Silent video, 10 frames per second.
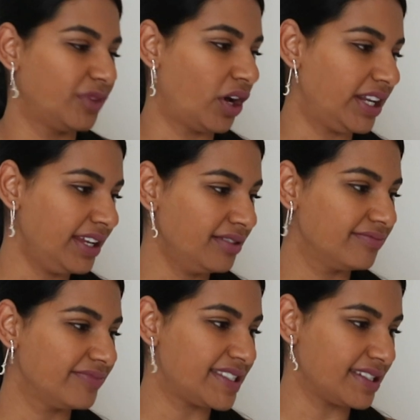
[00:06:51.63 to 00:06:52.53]
Ollie,
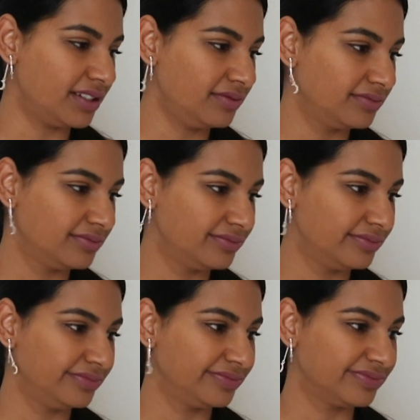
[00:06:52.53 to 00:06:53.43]
sir?
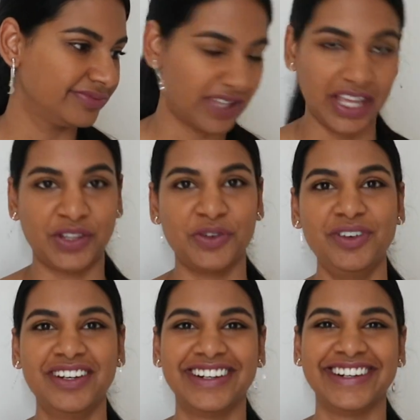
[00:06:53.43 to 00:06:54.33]
Thank
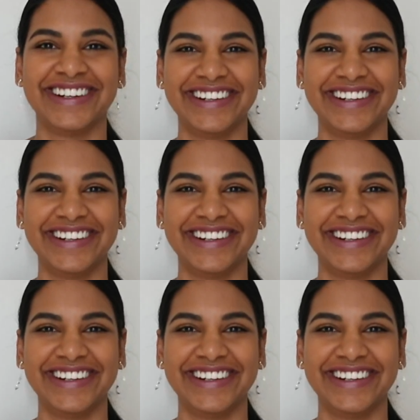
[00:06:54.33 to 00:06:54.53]
you.